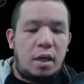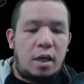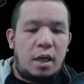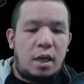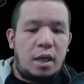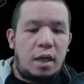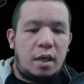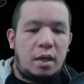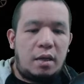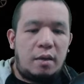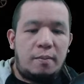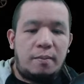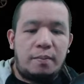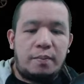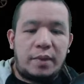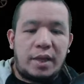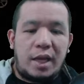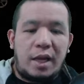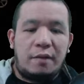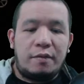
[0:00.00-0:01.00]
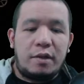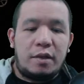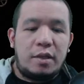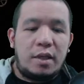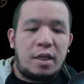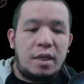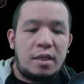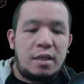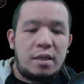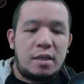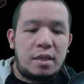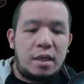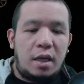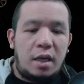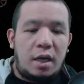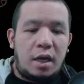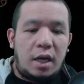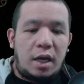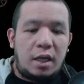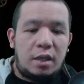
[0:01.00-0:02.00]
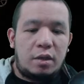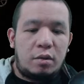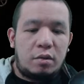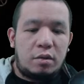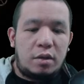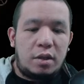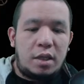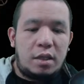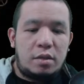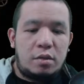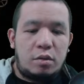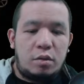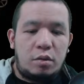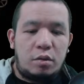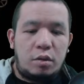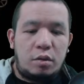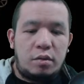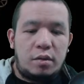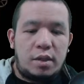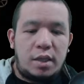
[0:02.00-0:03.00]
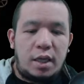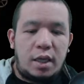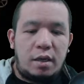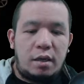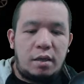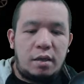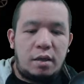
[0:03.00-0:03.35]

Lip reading: And after this, I took these two nodes here